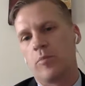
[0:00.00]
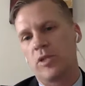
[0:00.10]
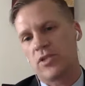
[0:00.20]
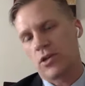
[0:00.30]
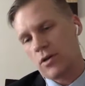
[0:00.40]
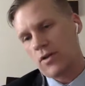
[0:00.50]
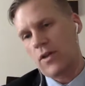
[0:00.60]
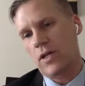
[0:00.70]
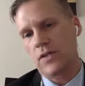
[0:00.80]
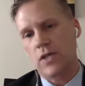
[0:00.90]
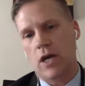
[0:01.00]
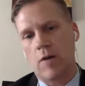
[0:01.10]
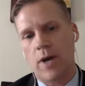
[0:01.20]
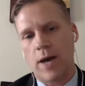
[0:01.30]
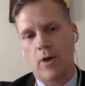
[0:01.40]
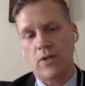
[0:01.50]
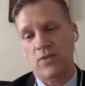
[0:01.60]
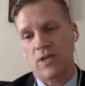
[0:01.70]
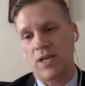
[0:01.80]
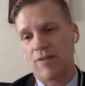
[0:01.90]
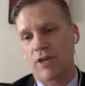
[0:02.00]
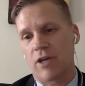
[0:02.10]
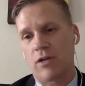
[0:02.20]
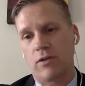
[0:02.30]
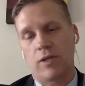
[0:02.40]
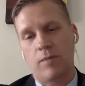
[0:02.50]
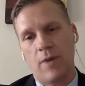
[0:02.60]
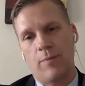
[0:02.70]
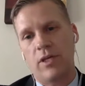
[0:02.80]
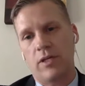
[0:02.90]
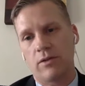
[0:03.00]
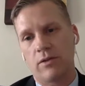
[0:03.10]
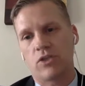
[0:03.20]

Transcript: But certain things, um, I'm also taking a very hard look. It may be a little